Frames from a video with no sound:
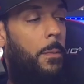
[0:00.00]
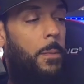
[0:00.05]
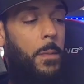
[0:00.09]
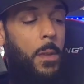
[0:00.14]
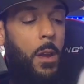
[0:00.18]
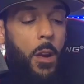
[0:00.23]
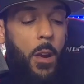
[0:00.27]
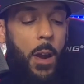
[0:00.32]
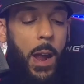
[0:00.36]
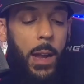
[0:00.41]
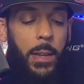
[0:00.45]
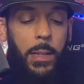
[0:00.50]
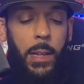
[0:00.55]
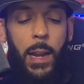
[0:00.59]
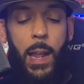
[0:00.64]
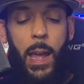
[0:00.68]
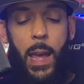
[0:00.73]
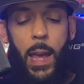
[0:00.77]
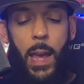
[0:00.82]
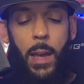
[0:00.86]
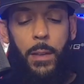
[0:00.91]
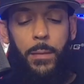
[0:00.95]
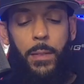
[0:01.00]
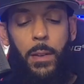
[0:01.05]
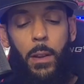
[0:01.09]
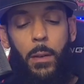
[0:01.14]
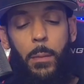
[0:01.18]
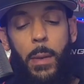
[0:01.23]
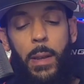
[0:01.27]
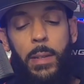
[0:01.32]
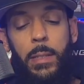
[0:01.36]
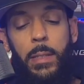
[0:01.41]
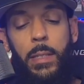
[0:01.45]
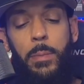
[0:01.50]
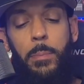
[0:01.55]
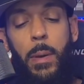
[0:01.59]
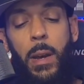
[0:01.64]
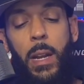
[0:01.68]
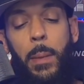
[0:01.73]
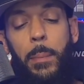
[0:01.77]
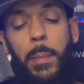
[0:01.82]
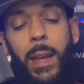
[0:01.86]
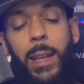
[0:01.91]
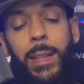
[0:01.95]
All right, then I have here Amazing
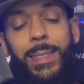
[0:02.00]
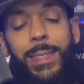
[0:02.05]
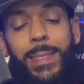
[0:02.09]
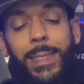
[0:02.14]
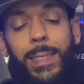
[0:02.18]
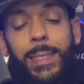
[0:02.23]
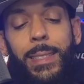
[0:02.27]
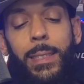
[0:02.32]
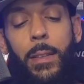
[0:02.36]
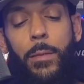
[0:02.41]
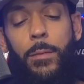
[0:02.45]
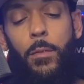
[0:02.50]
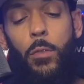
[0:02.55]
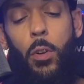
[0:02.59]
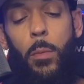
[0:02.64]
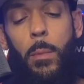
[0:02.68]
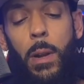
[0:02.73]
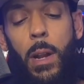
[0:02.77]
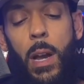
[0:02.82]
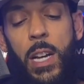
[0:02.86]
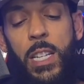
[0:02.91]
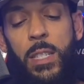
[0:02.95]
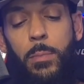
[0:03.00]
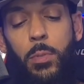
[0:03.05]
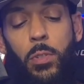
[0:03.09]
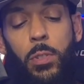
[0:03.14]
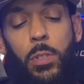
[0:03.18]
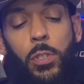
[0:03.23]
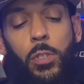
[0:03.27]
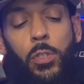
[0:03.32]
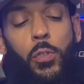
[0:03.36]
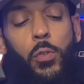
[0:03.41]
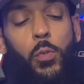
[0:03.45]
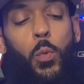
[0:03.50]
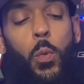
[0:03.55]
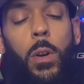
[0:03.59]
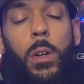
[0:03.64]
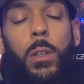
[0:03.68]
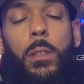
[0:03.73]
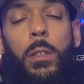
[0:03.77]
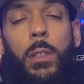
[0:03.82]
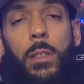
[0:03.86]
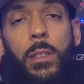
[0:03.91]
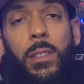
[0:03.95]
Spider-Man Sins of Norman Osborn issue
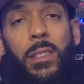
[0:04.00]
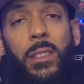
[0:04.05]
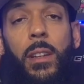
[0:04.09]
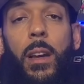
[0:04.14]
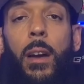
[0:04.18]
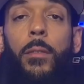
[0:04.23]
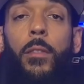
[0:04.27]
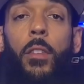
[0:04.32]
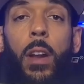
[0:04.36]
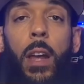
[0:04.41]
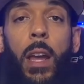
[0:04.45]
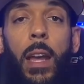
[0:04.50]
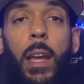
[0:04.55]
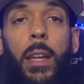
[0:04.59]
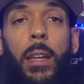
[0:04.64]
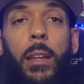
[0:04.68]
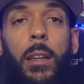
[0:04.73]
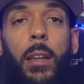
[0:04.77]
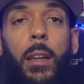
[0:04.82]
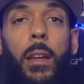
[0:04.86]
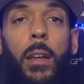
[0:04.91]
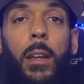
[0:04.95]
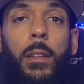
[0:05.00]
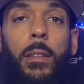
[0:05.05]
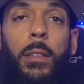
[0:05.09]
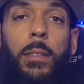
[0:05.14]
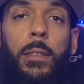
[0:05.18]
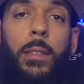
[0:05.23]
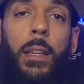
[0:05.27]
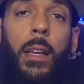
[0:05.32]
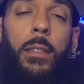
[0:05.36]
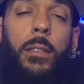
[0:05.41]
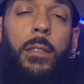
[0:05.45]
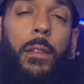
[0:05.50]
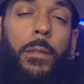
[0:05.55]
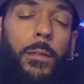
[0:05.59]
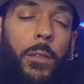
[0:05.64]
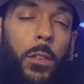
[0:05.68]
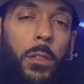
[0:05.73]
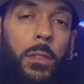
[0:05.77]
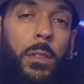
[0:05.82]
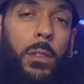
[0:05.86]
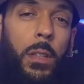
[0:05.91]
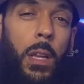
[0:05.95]
1. This is cover A. This has the
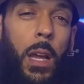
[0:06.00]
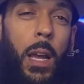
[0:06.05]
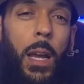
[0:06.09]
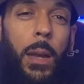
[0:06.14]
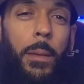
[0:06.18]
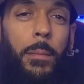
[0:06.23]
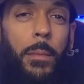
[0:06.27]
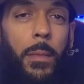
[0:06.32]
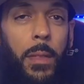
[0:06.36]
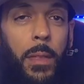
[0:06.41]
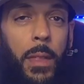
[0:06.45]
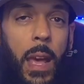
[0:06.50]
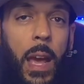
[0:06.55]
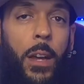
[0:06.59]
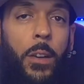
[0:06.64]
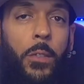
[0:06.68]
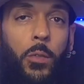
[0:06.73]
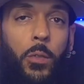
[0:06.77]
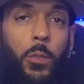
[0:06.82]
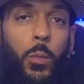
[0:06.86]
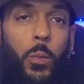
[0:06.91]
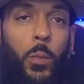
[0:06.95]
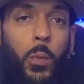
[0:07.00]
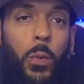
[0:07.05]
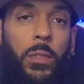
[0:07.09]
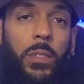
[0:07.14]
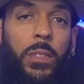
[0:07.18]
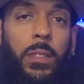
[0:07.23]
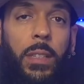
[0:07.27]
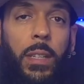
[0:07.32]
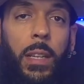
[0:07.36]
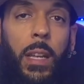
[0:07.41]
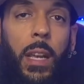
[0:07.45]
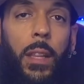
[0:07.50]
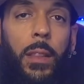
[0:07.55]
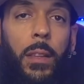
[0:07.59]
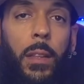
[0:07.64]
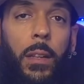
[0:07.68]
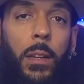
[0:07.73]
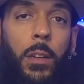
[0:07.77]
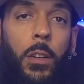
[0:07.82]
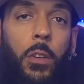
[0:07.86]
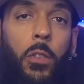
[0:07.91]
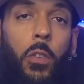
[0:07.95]
first time that group was
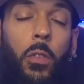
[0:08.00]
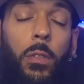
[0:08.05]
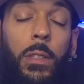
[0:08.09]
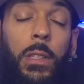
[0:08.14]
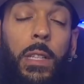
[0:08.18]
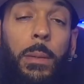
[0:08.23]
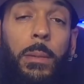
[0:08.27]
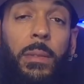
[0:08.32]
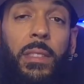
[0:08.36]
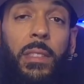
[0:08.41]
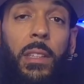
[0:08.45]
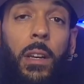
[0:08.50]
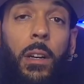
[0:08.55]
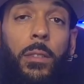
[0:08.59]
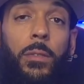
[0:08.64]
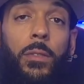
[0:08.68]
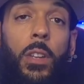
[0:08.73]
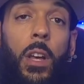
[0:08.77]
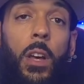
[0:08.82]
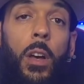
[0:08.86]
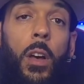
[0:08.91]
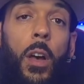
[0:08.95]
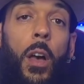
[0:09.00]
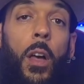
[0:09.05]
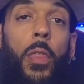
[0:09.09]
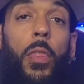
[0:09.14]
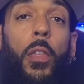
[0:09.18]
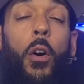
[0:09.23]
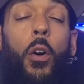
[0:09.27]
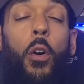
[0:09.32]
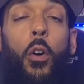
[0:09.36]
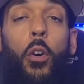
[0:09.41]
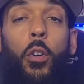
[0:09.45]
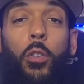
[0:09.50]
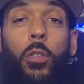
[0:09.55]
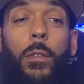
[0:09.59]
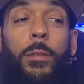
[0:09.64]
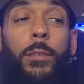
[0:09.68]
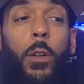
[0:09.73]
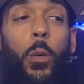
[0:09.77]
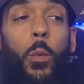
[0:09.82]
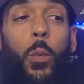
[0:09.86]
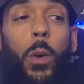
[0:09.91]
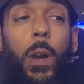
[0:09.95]
together calling themselves the Order
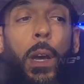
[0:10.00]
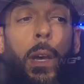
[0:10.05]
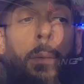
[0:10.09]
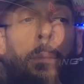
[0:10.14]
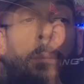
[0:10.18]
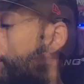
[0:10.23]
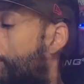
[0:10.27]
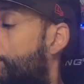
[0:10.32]
of the Web.